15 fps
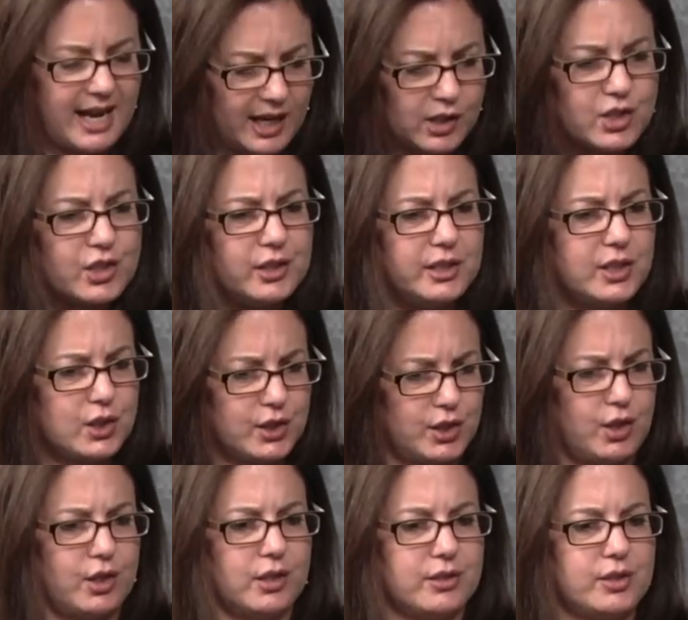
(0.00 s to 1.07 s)
actually
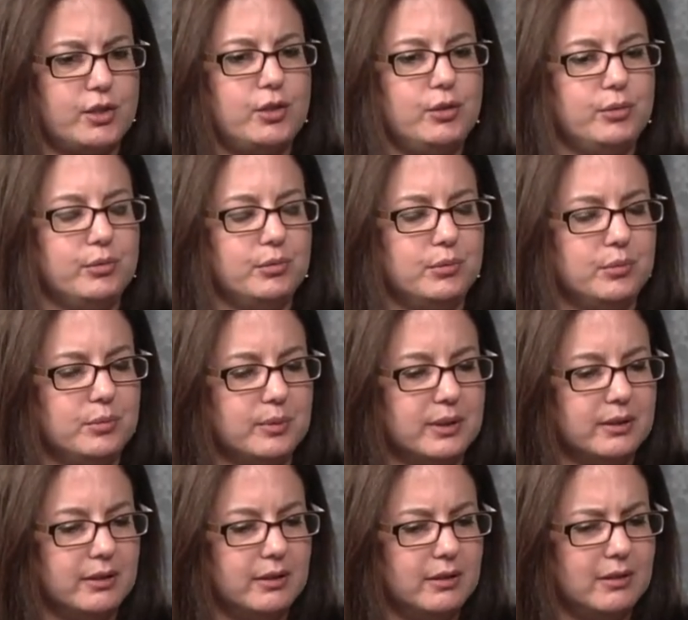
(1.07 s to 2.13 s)
start to
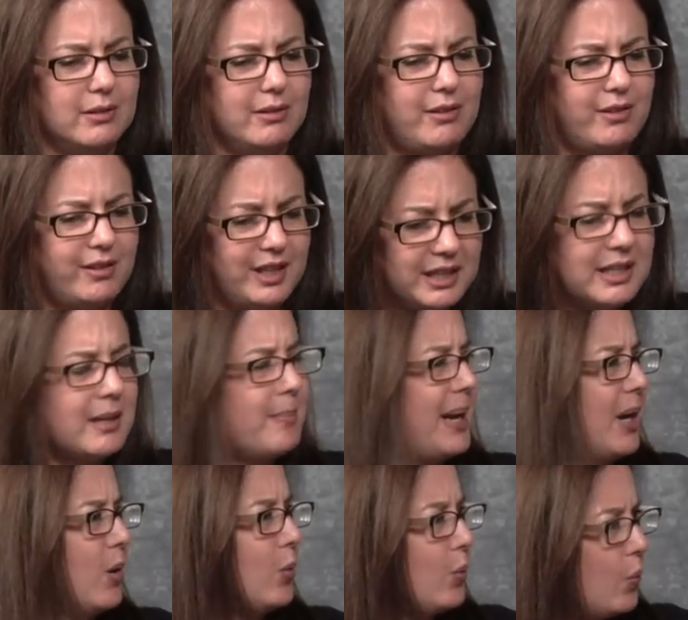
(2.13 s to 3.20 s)
think
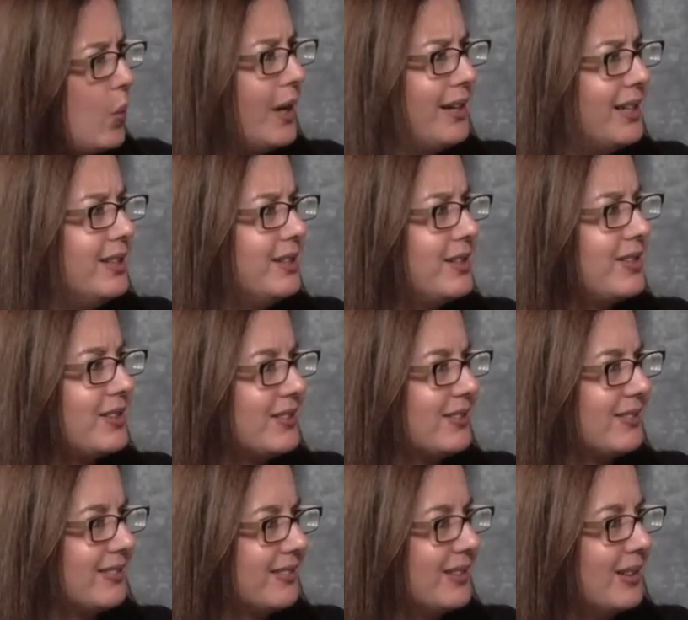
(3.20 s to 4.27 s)
about what is
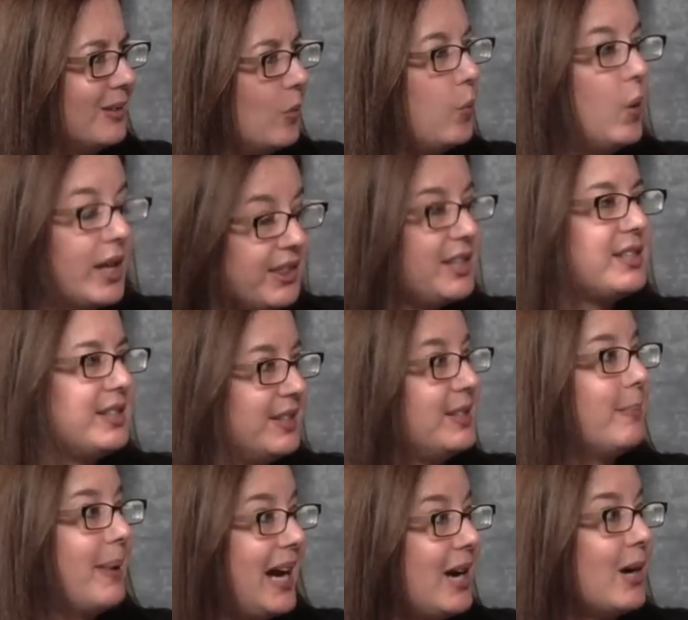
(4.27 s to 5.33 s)
what this is
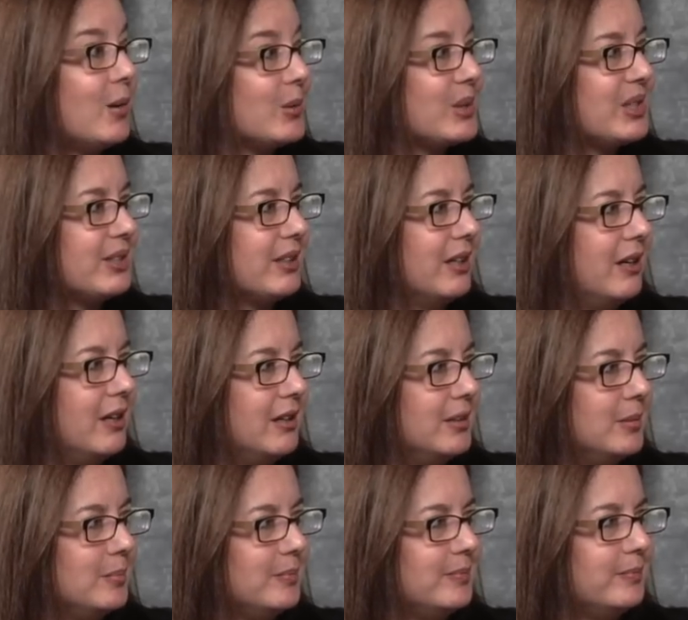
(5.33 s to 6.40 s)
about.
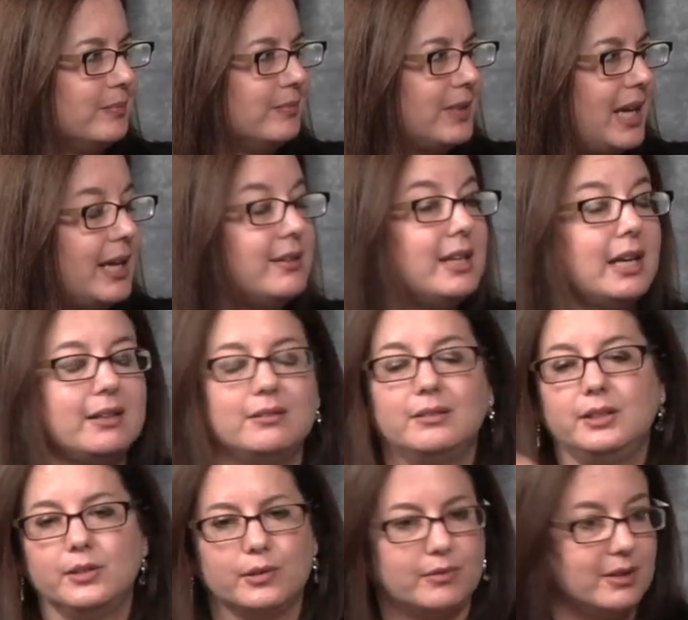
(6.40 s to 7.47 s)
Um, and then,
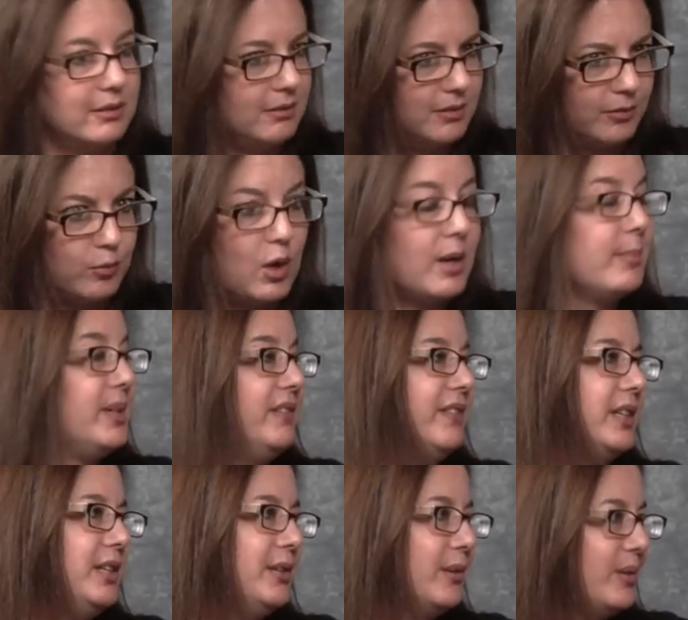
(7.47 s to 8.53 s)
you know, the, the Romney
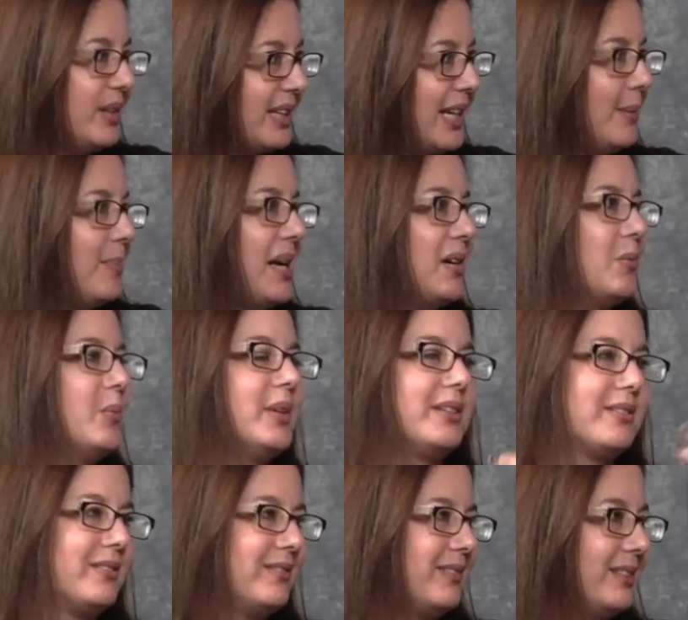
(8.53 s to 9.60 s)
video that came out
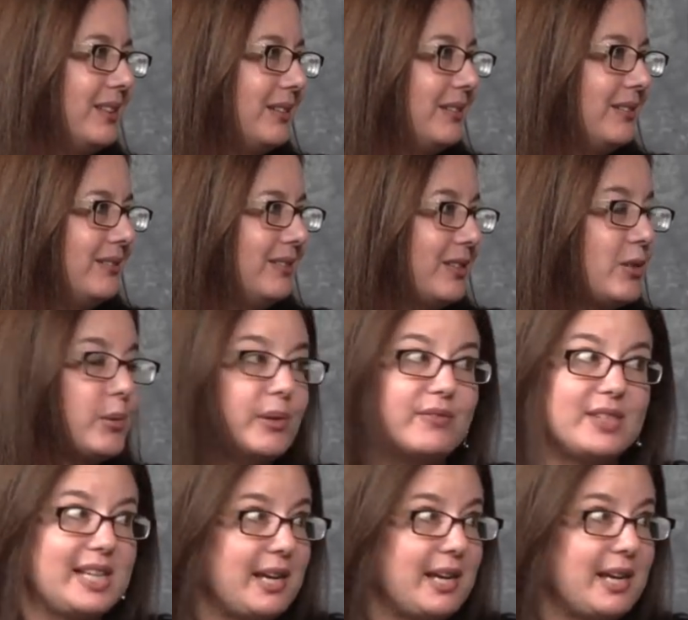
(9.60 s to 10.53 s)
with the, the sort of